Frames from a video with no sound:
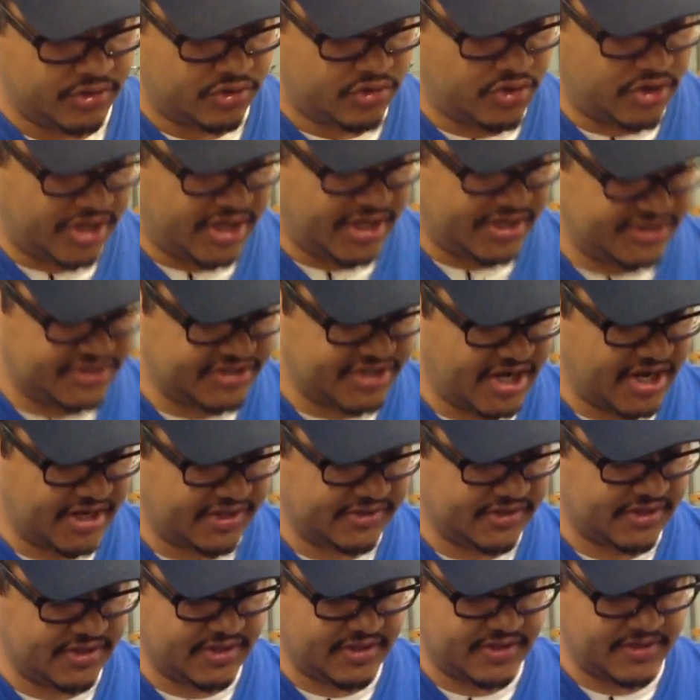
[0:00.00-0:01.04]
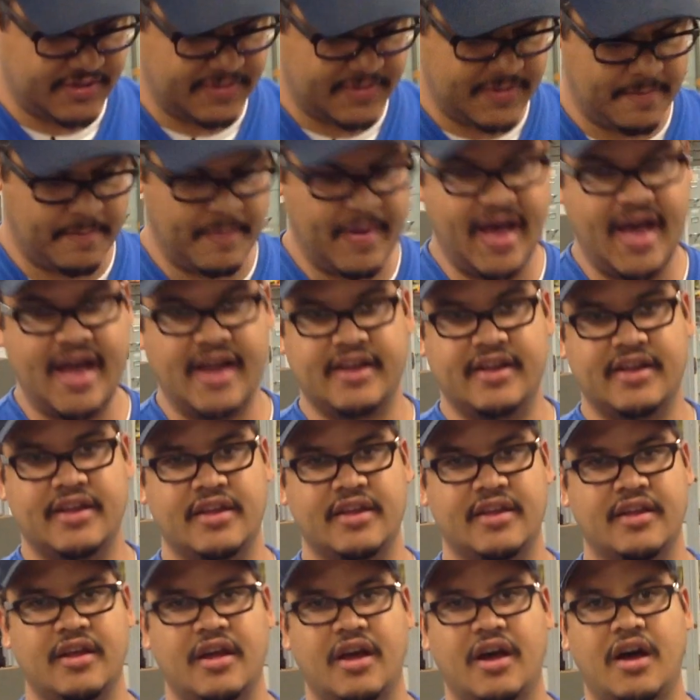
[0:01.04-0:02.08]
You can check the back
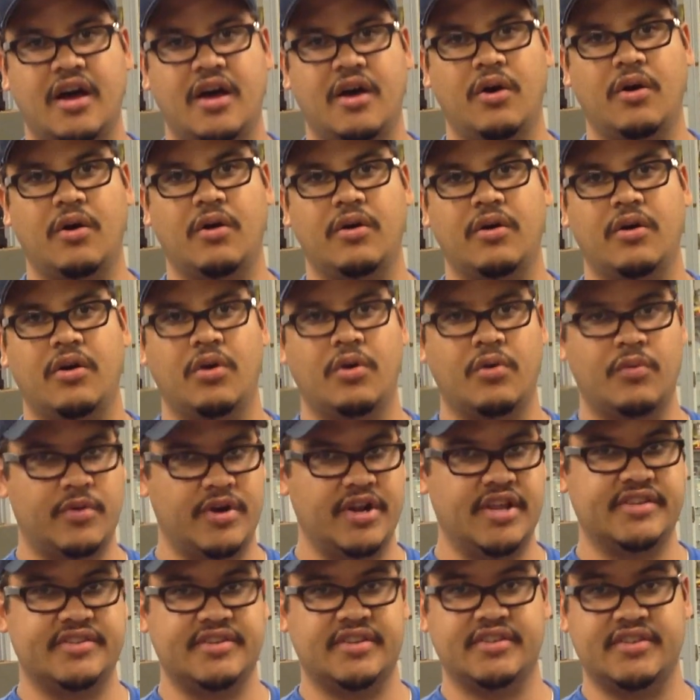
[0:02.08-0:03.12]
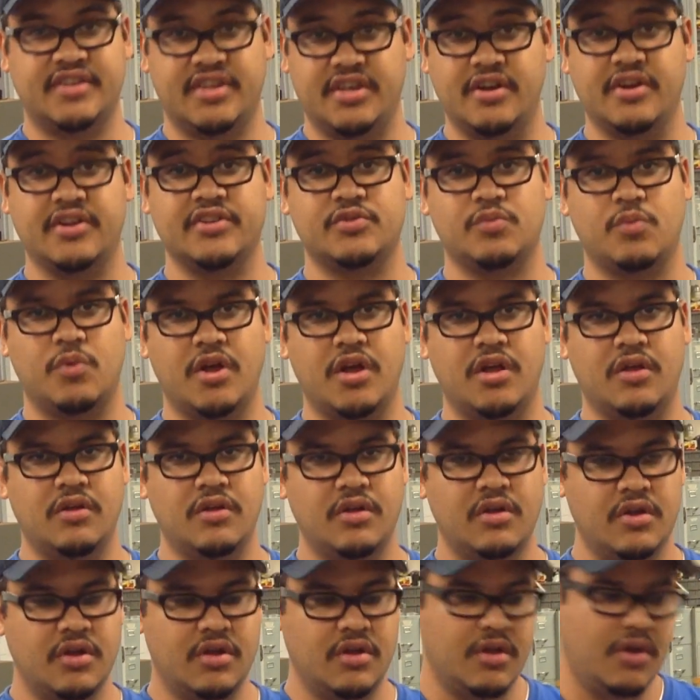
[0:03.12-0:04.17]
O-rings here as well
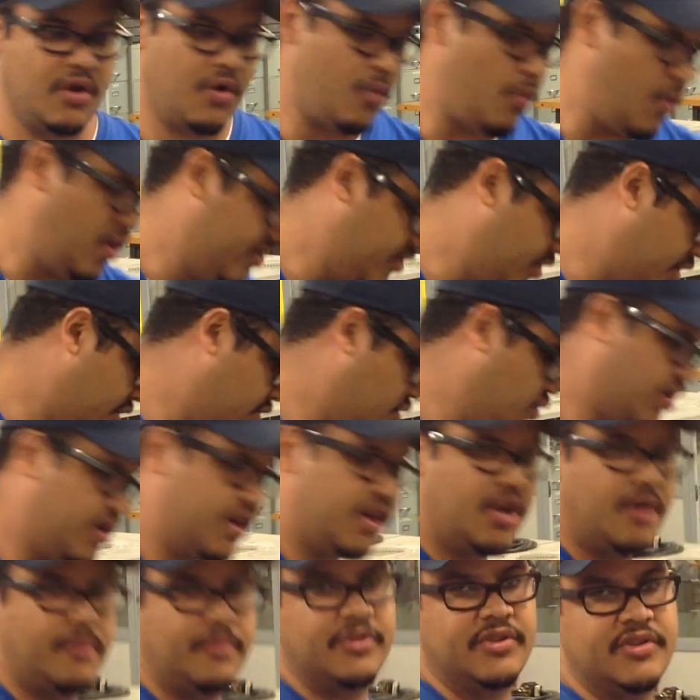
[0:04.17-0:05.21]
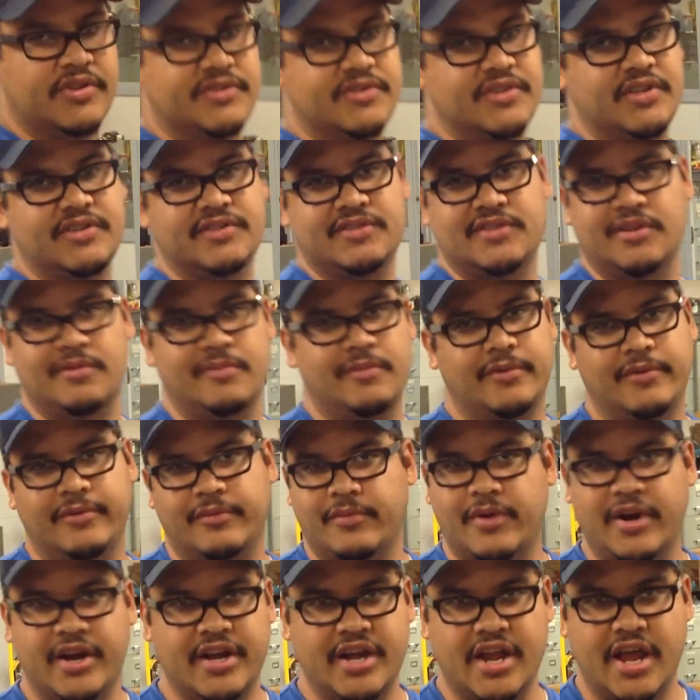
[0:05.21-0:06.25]
when you're hooking up on the system, or
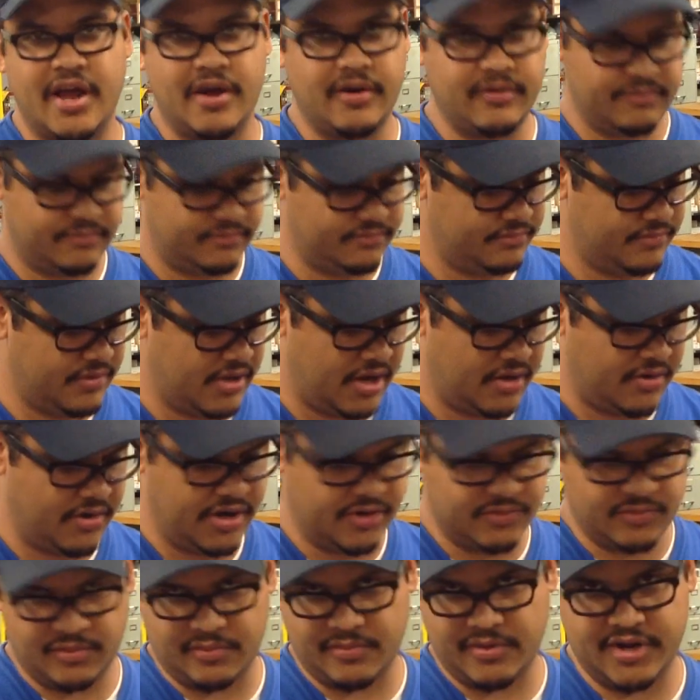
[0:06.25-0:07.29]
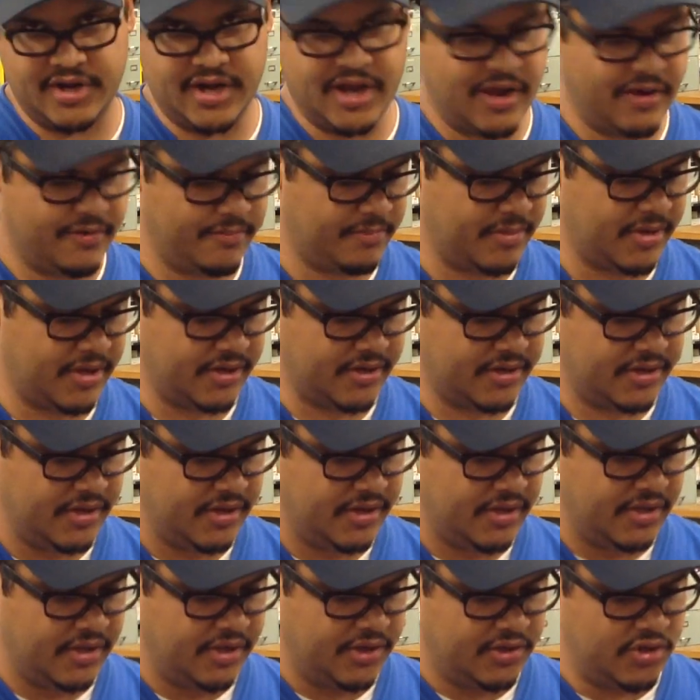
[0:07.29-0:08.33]
right now. I'm going to do it right now. But
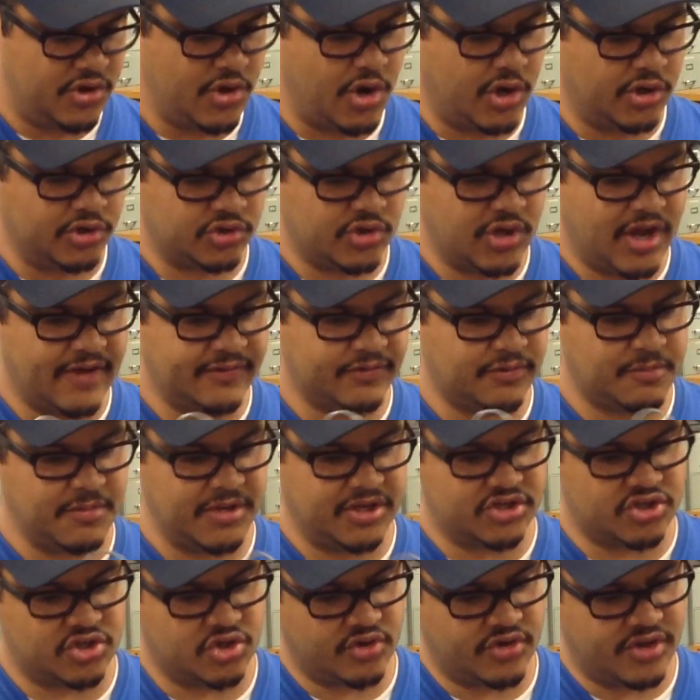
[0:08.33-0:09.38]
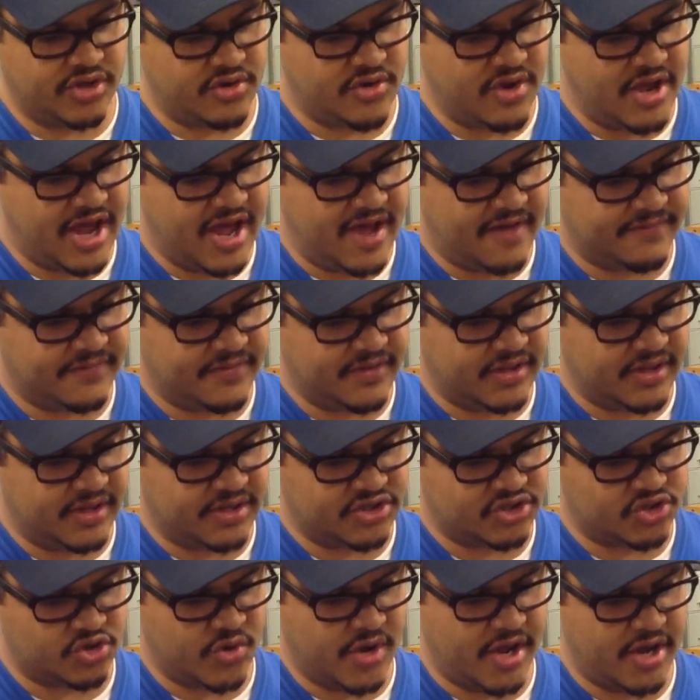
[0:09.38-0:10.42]
you also have to make sure that you have the
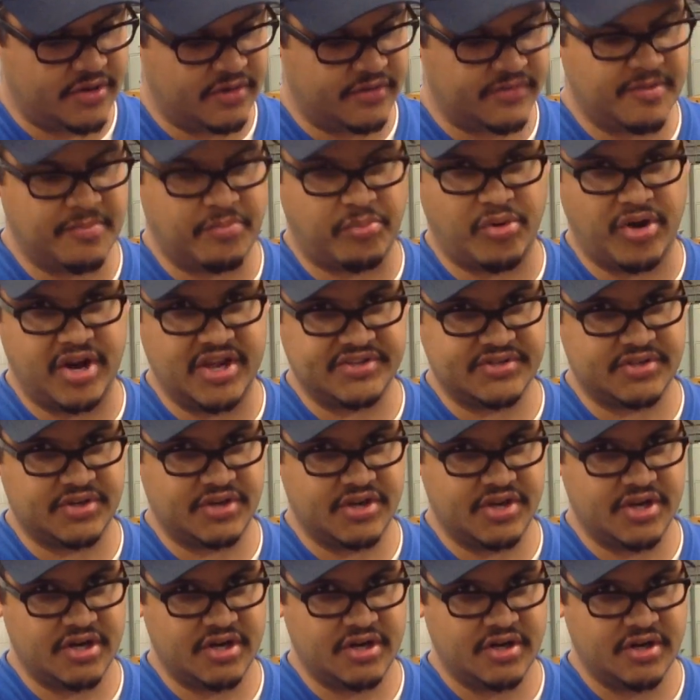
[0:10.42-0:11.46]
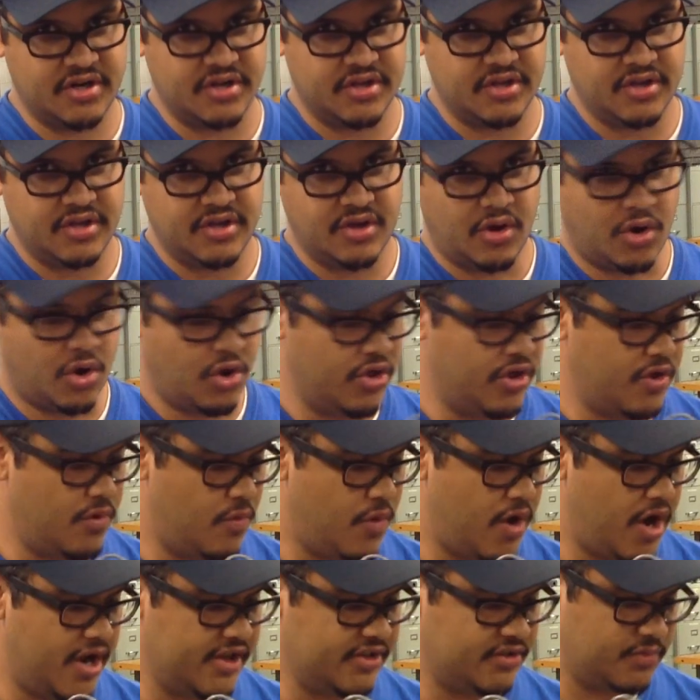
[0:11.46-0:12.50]
shredder, the presser here.
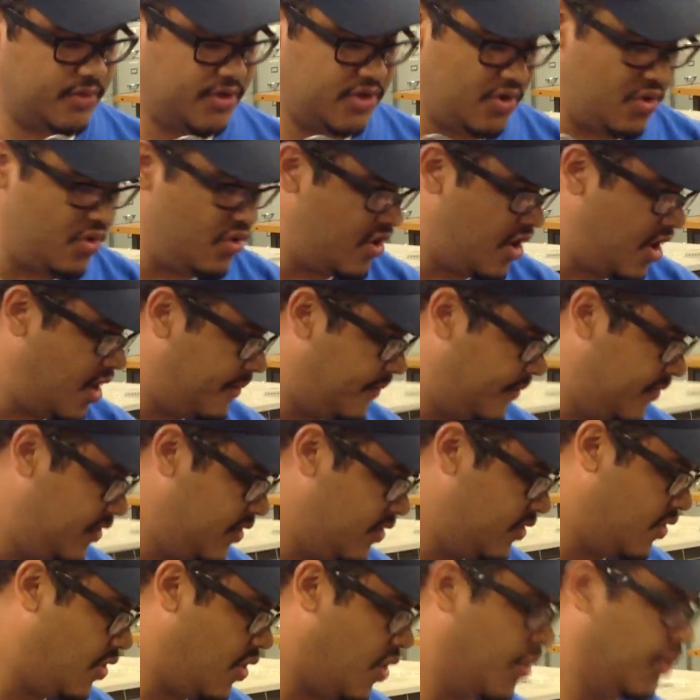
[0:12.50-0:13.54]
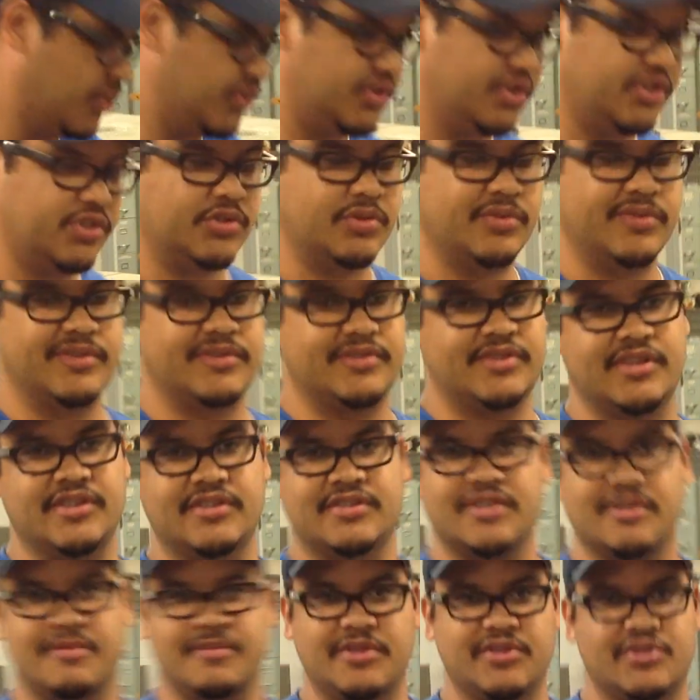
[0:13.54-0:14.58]
Otherwise, when you hook up your hoses to the
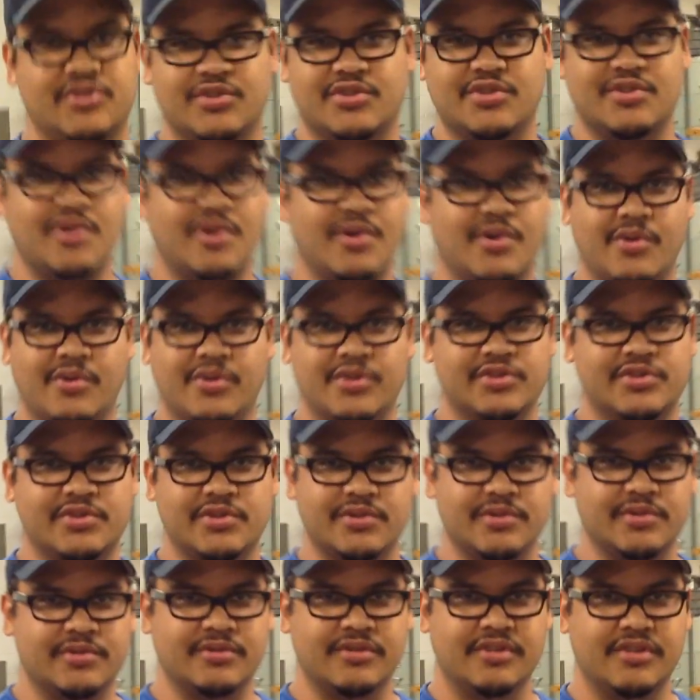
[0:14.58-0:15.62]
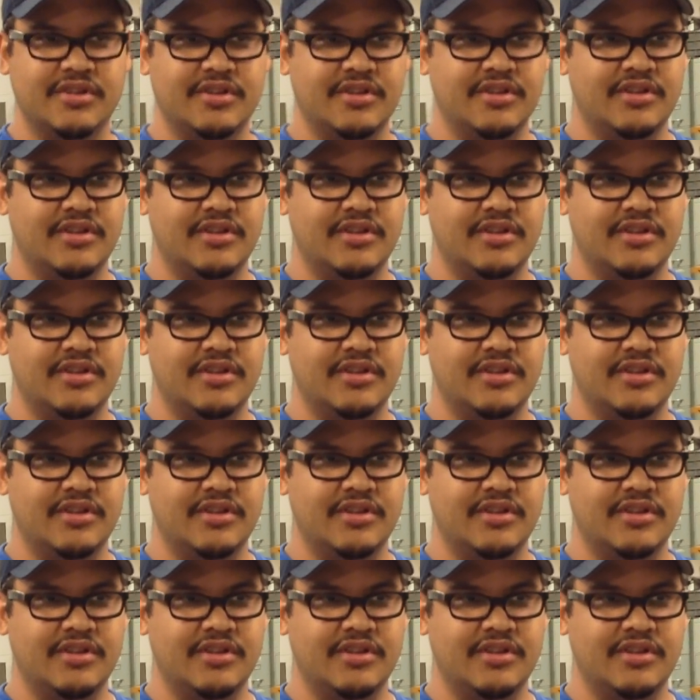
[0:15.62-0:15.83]
system, it's just not going to